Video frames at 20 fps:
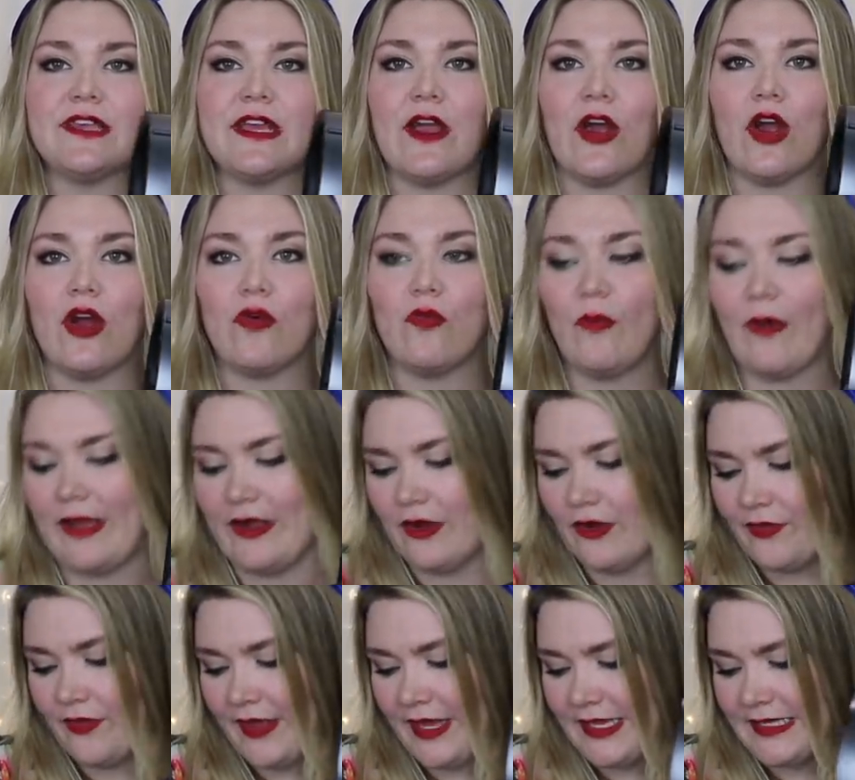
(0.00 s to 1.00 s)
They are
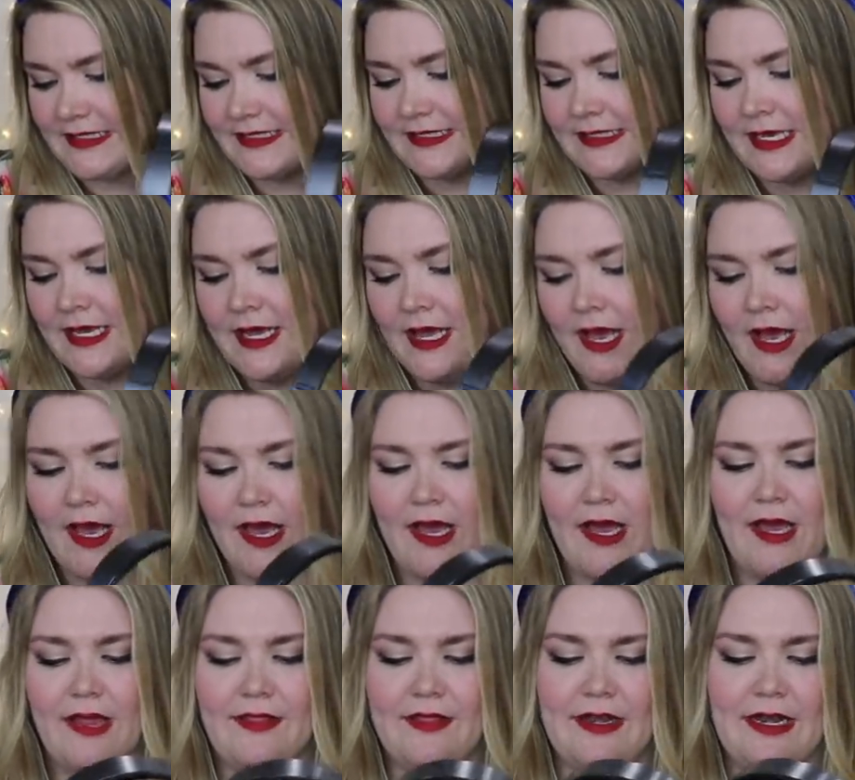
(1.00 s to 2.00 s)
wireless.
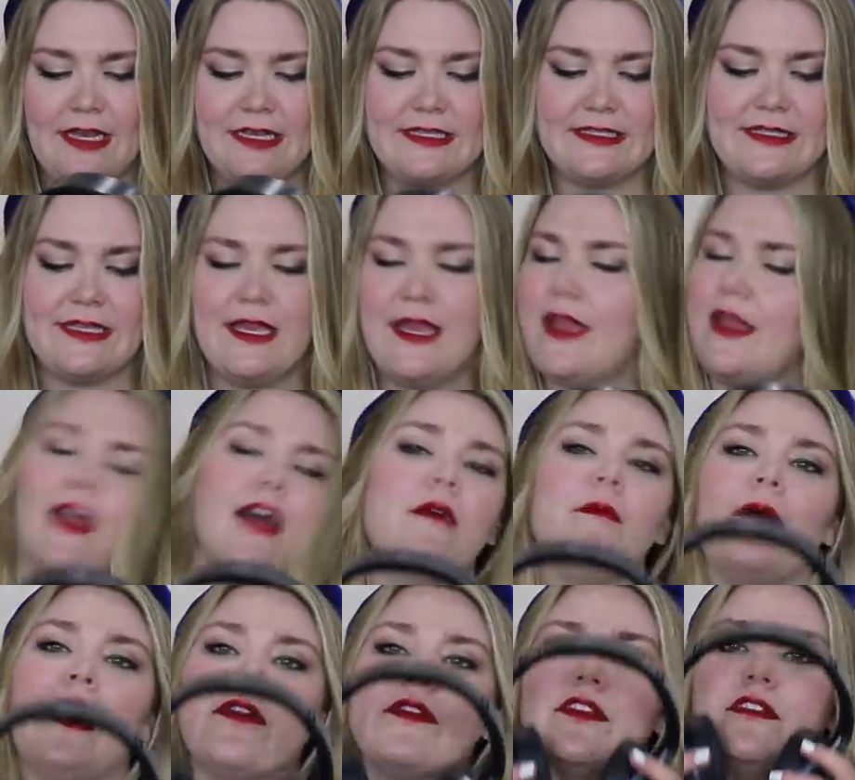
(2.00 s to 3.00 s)
Uh, the nice thing
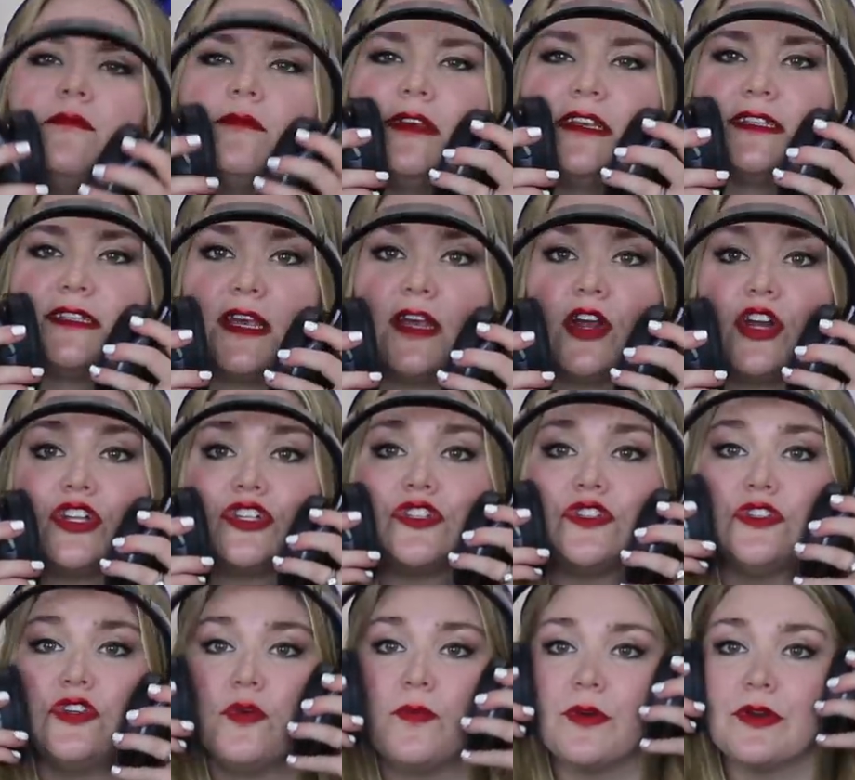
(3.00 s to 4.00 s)
about them is they are
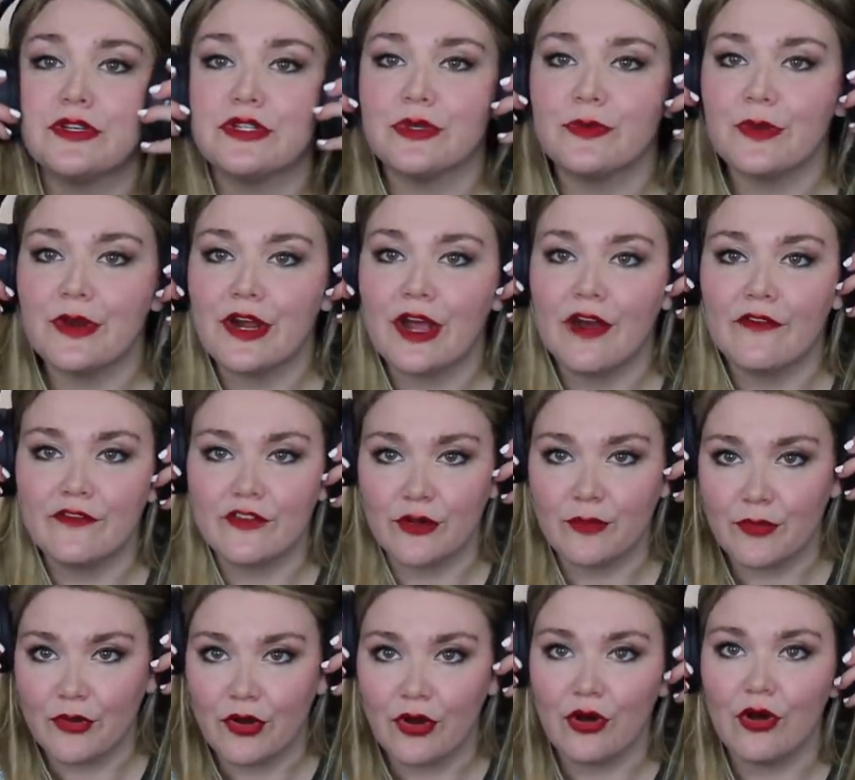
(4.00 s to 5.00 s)
super duper
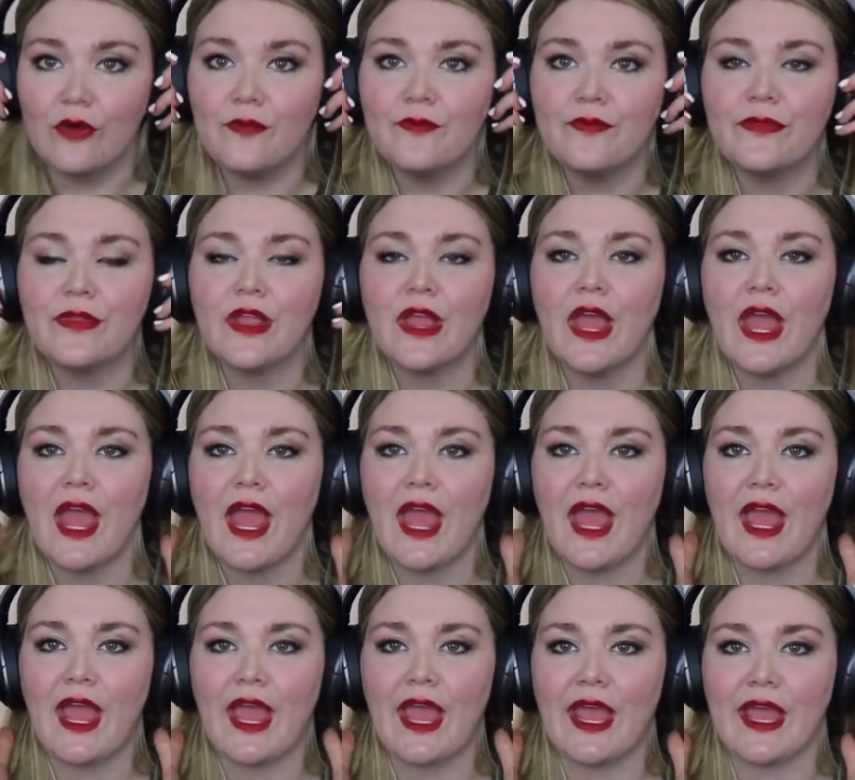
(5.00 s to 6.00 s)
comfortable
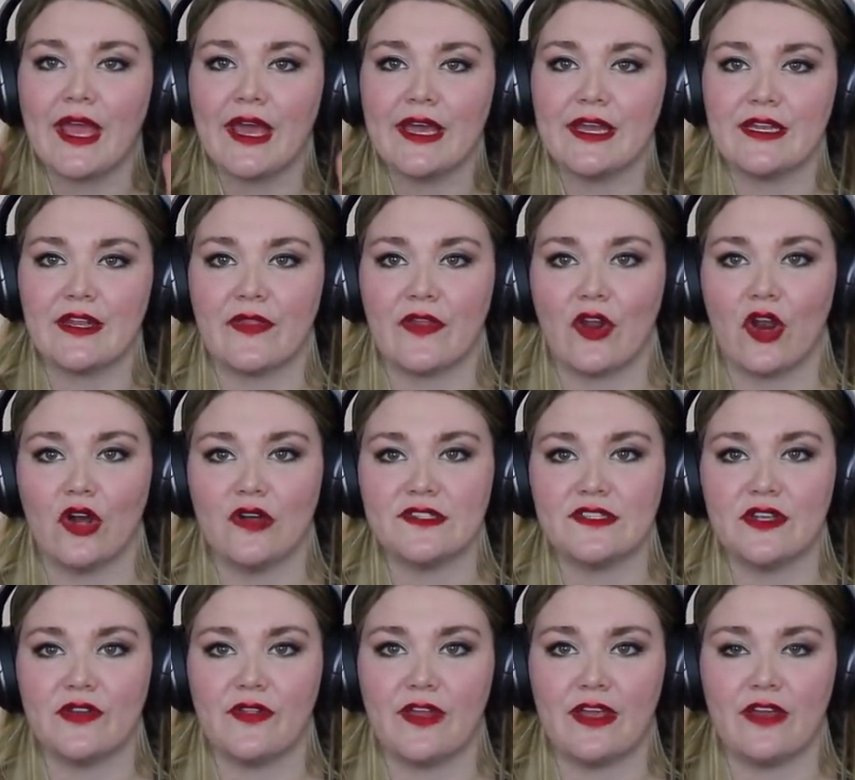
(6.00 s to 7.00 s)
and they're
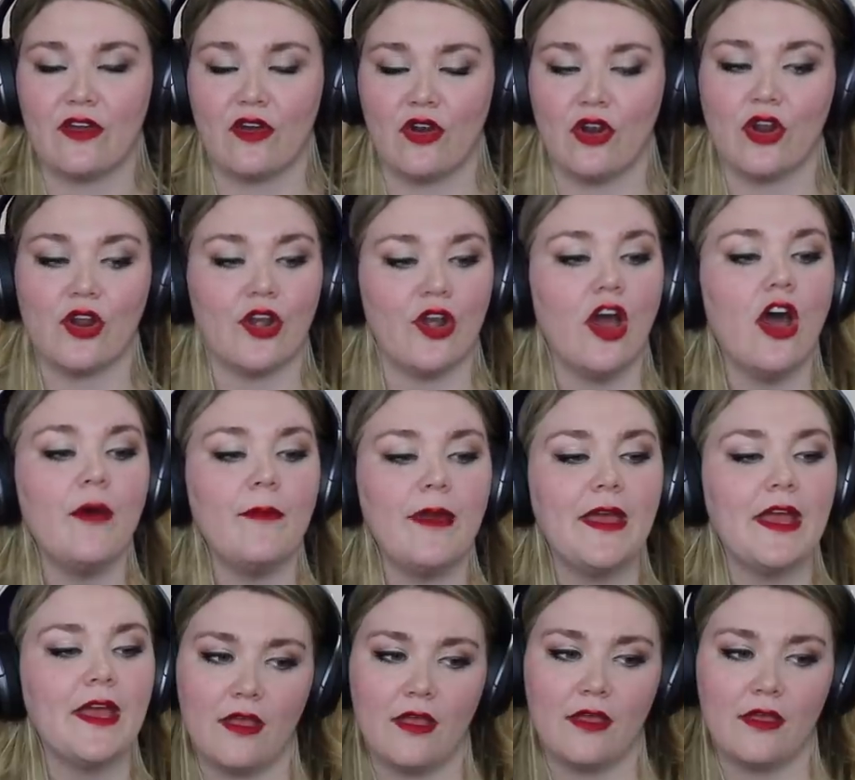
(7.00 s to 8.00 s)
also like
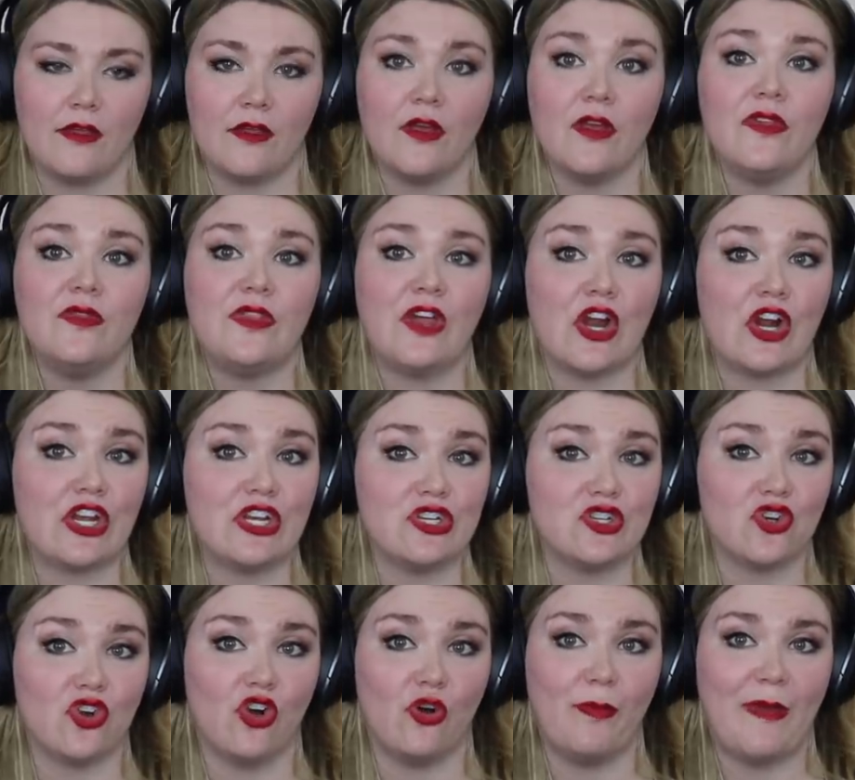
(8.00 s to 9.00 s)
ergonomic. Their
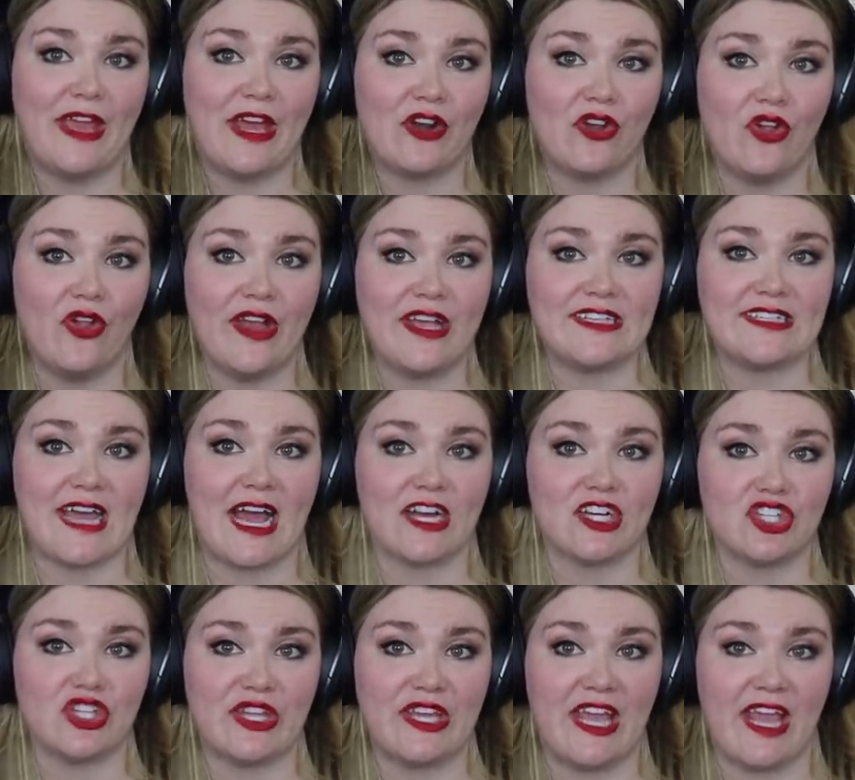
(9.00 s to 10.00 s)
control panel is
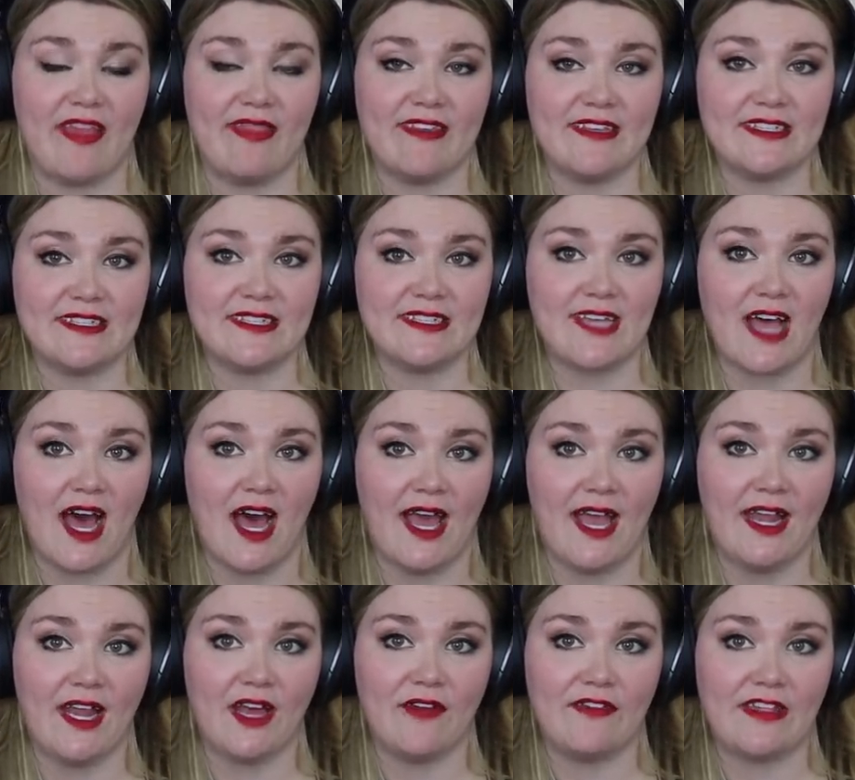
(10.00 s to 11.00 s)
actually in the
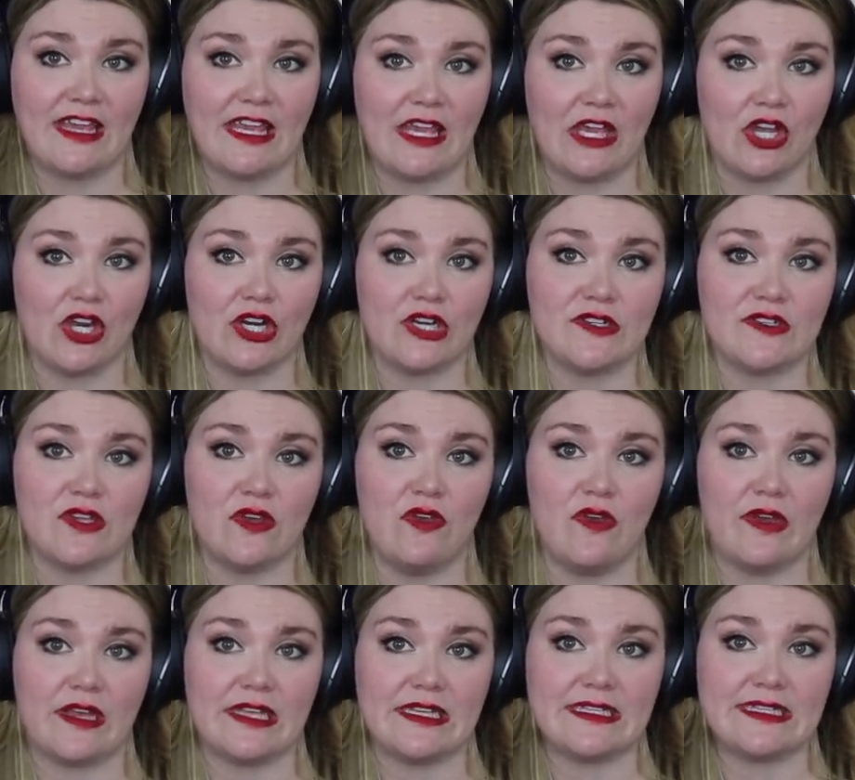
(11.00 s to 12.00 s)
side of the ear so
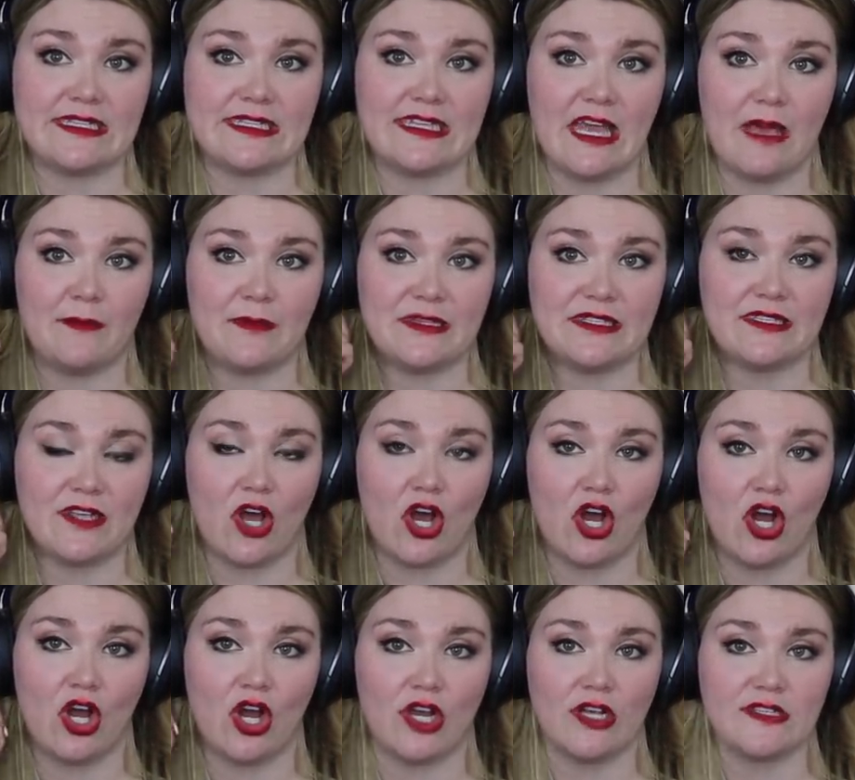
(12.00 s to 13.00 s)
you can skip
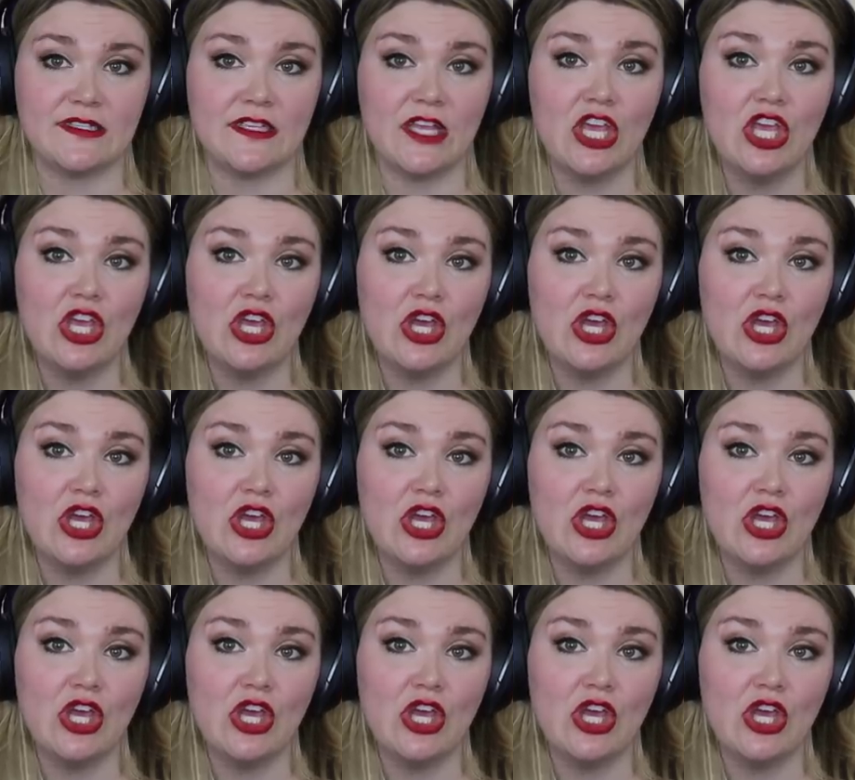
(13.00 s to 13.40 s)
songs.